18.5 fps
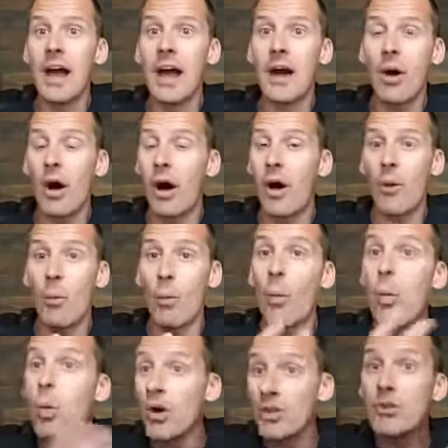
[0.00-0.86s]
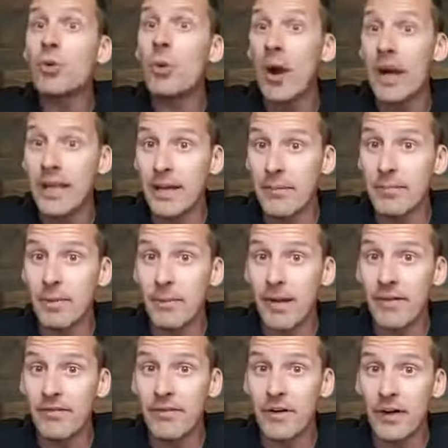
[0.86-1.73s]
Uh, what do I
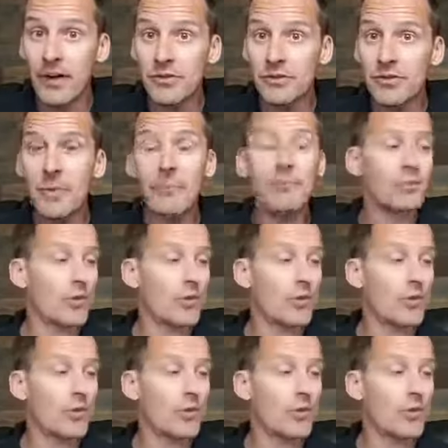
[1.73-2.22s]
implement first?